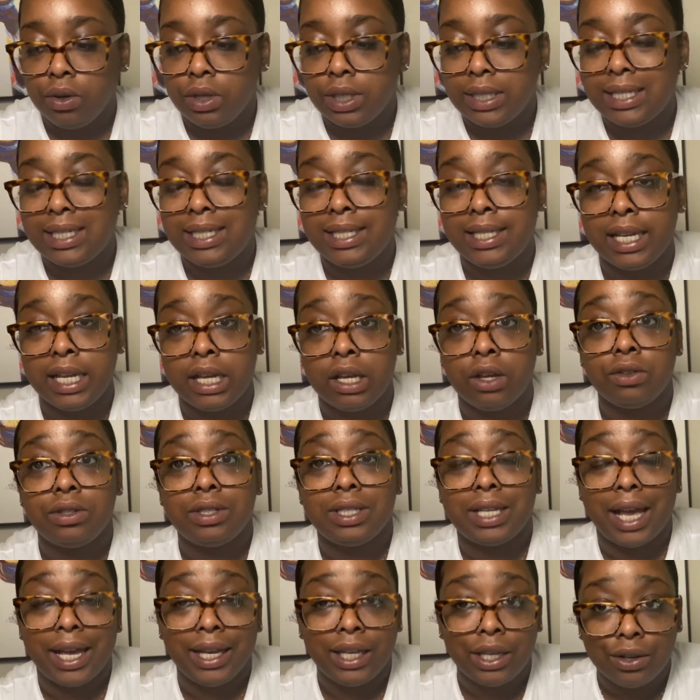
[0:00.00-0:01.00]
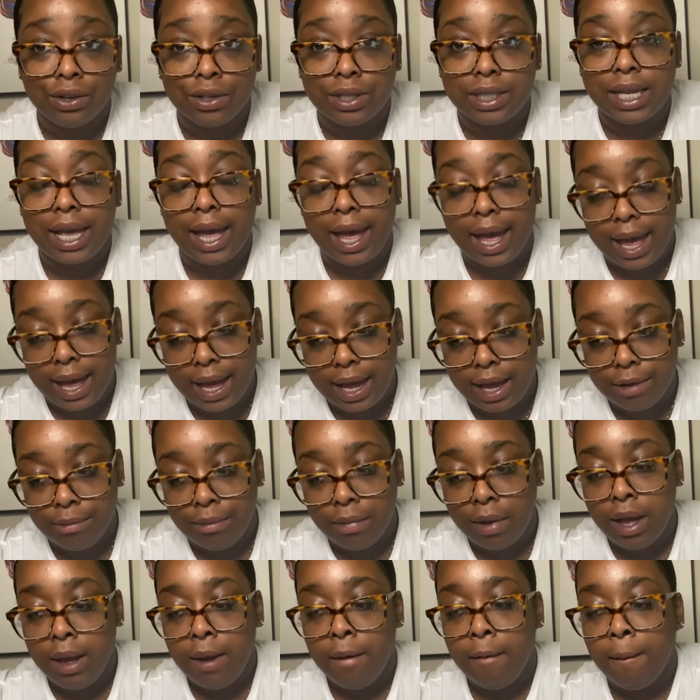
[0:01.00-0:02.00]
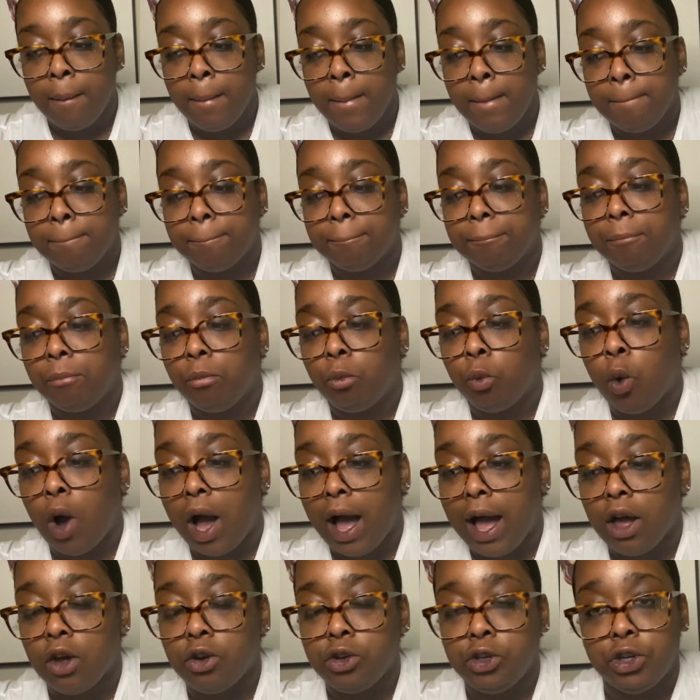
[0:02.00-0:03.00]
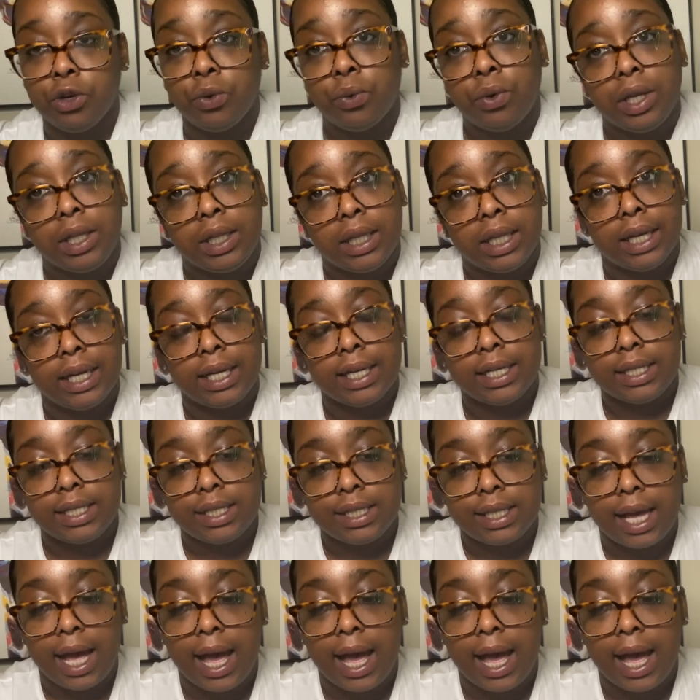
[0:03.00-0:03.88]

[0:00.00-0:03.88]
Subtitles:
still take your time while doing this.